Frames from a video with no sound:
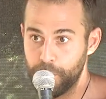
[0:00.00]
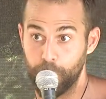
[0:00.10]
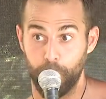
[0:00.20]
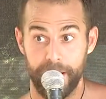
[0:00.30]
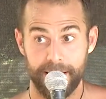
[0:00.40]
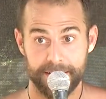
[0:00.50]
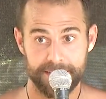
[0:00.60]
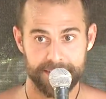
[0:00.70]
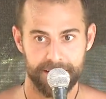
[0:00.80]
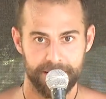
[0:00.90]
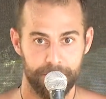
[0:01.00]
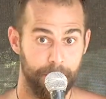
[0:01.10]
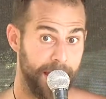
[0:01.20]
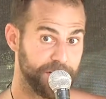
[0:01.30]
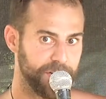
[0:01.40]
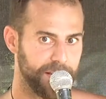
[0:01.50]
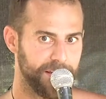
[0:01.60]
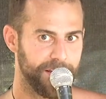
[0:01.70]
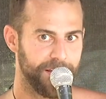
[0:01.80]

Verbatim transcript: grace, magic.